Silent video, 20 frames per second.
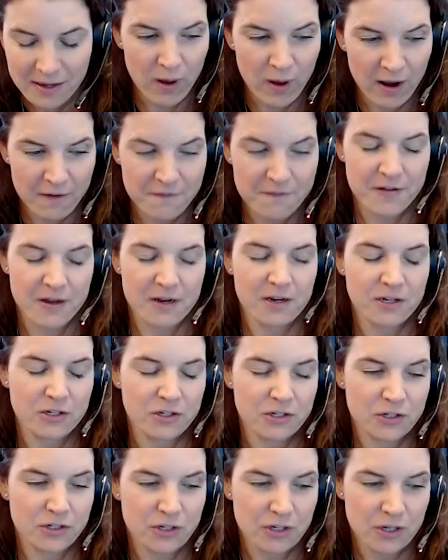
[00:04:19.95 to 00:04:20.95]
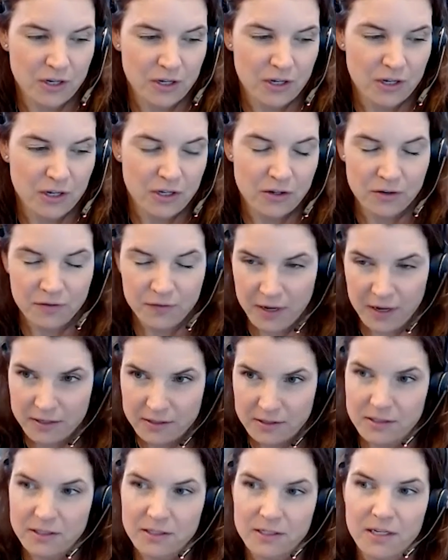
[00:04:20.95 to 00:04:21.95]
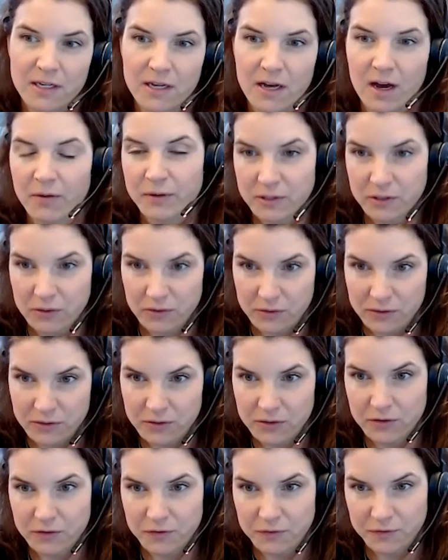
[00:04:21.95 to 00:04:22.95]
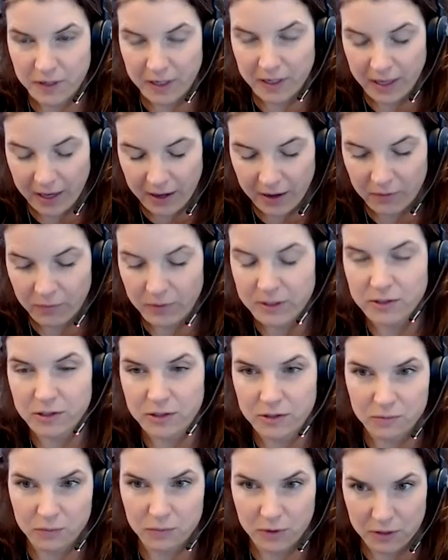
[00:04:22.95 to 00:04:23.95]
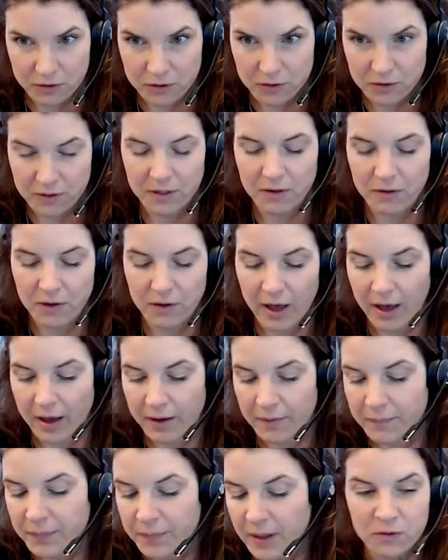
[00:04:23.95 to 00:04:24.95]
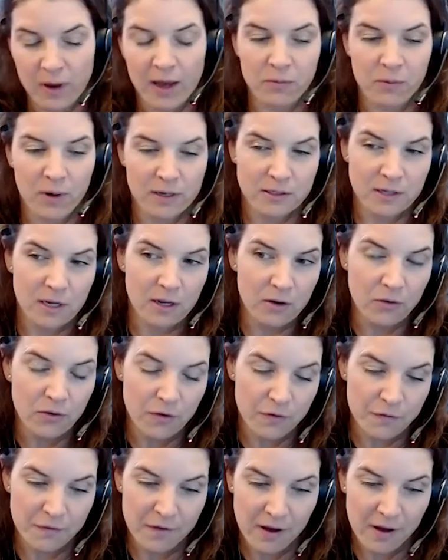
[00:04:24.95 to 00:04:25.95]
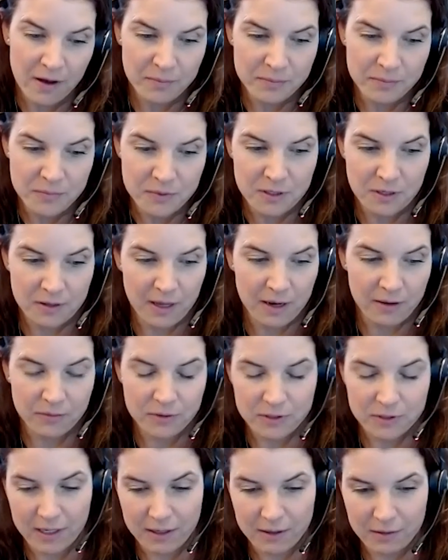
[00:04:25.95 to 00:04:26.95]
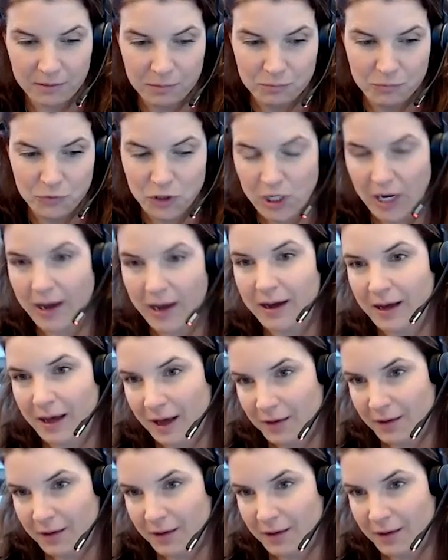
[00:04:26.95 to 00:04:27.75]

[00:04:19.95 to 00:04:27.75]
When I finished university, I went to law school for a year, which is what you do in the UK. So I had worked at a law firm, so that was like check.